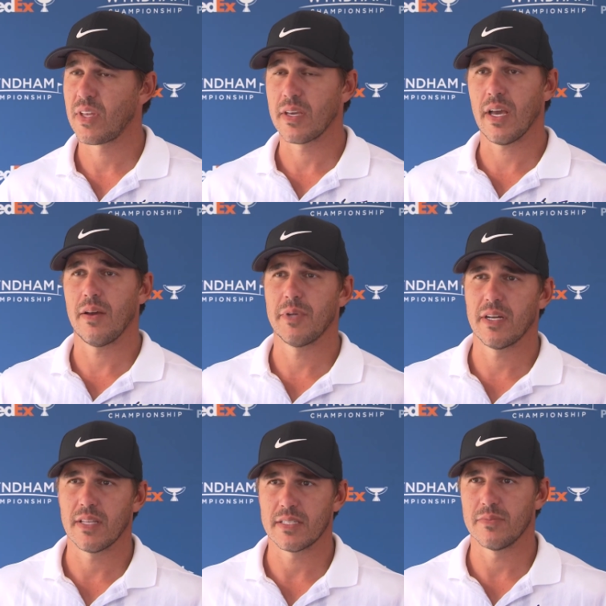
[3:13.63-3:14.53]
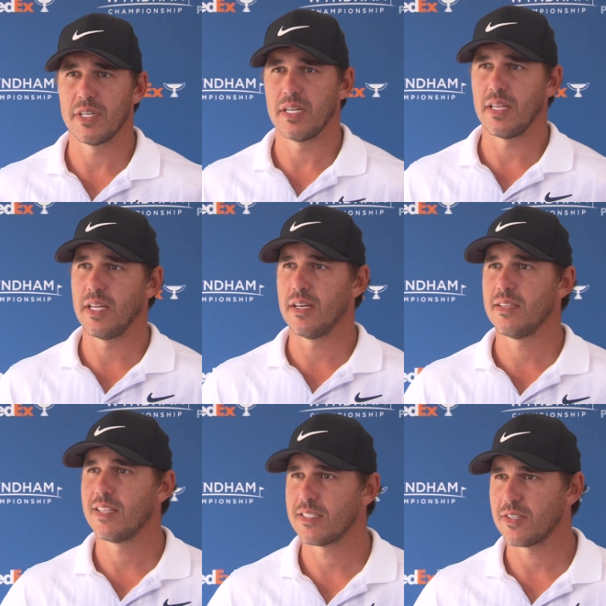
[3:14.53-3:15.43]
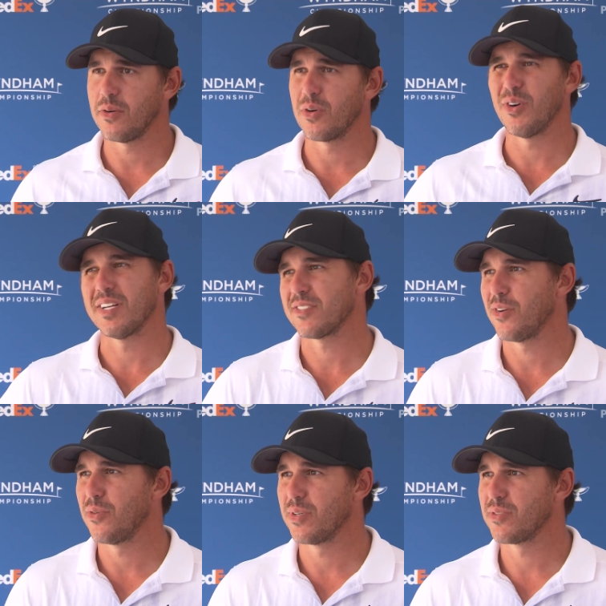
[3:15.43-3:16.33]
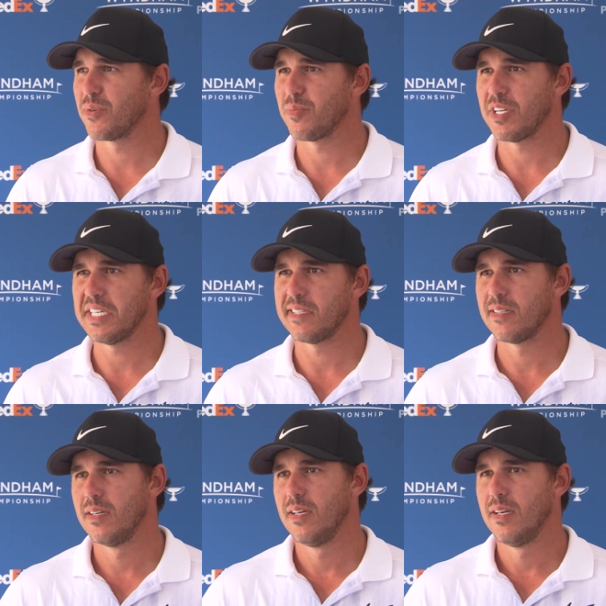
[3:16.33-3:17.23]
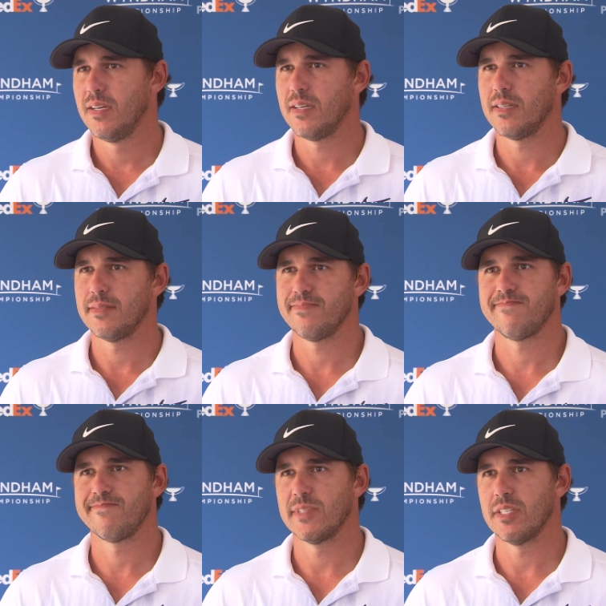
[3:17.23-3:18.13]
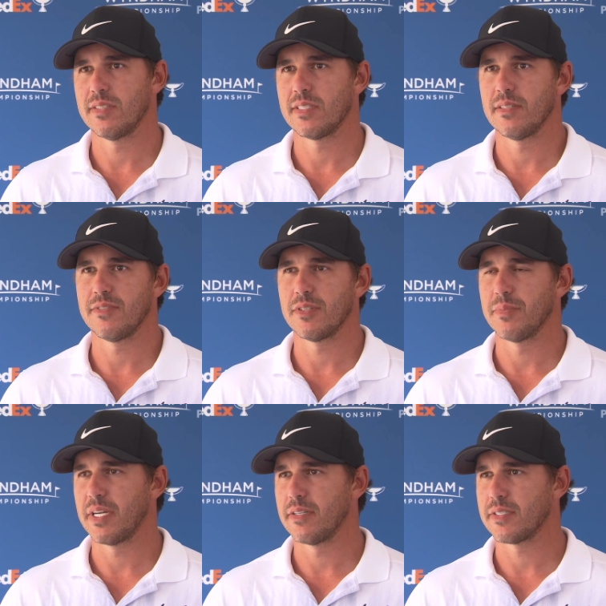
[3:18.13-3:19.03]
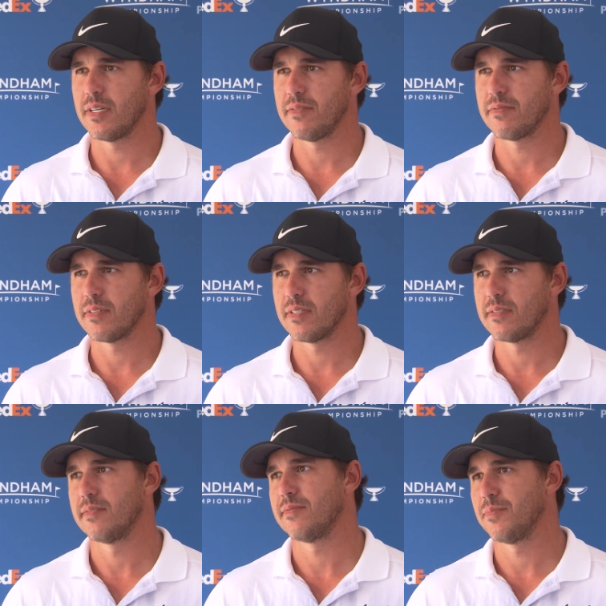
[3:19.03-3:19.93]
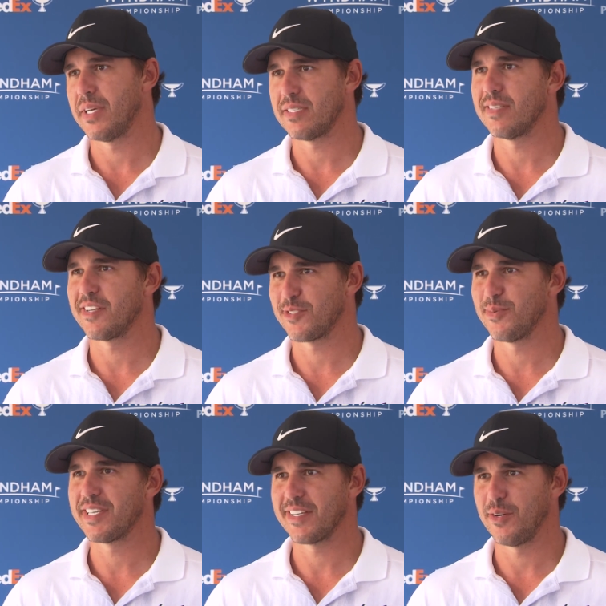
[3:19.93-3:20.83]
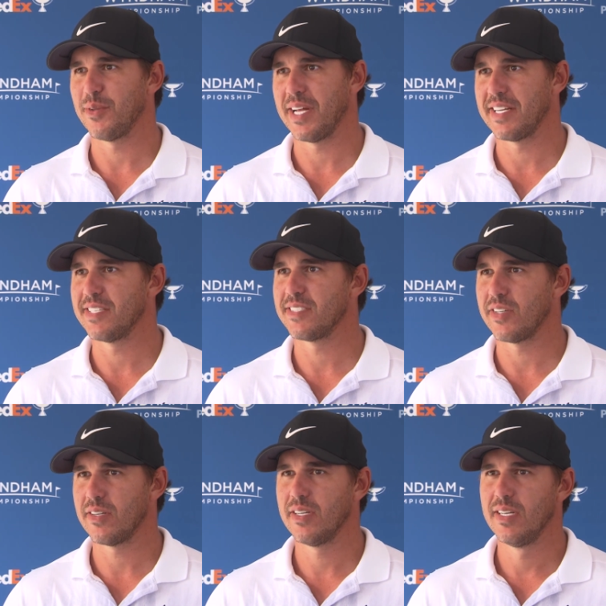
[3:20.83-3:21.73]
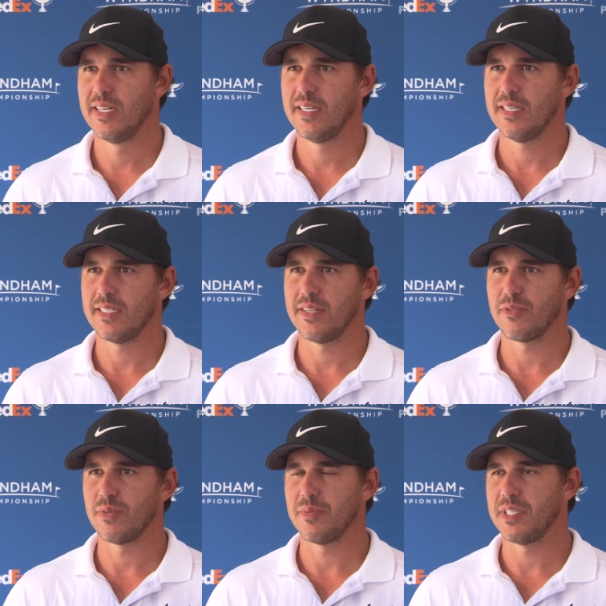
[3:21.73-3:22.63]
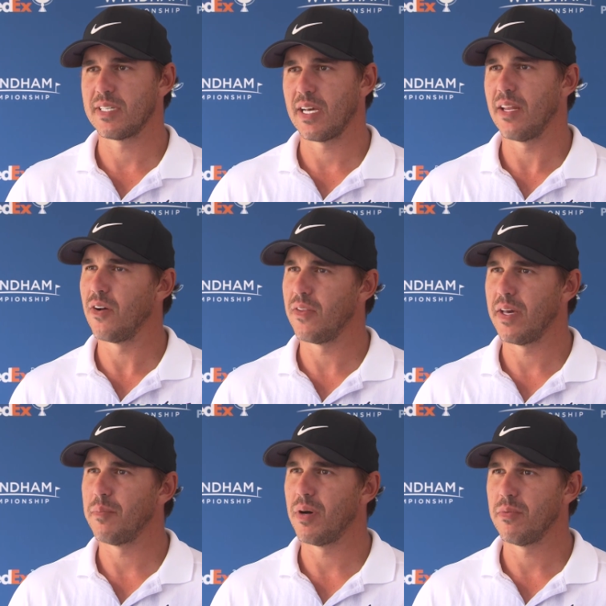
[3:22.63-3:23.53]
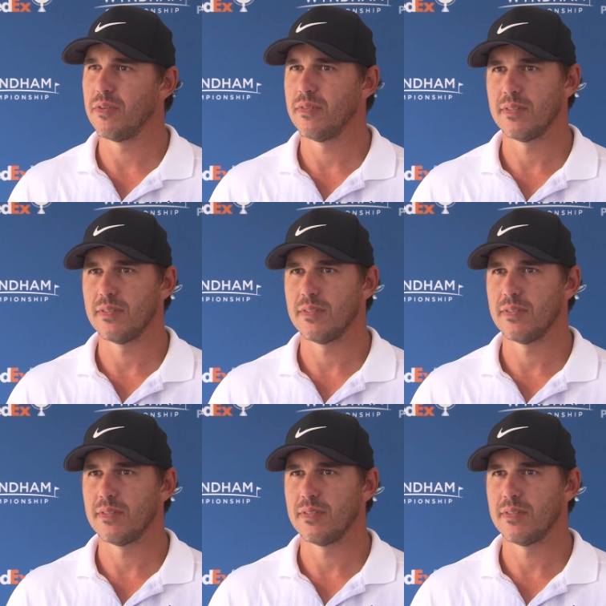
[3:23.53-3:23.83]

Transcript: yeah, I mean, I'd like to be in Atlanta. That's the whole goal. That's the whole reason we're playing. You know, to see if you can better yourself for makes next week a whole lot easier. You never want to be kind of on that bubble.